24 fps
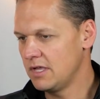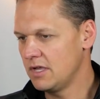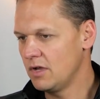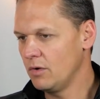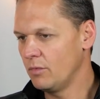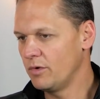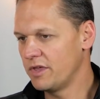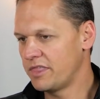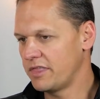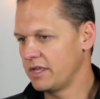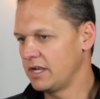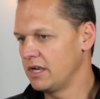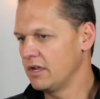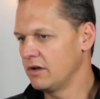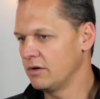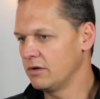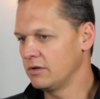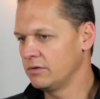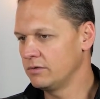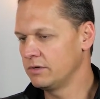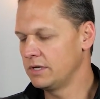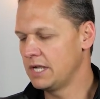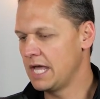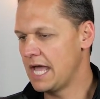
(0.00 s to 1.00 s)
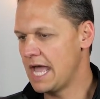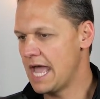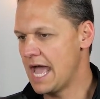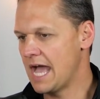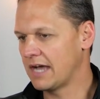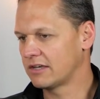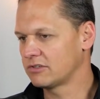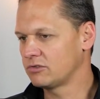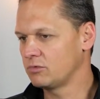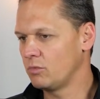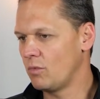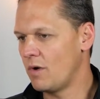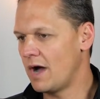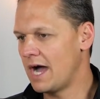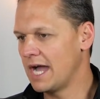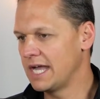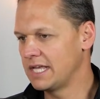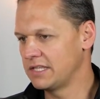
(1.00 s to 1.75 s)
with a known X, Y,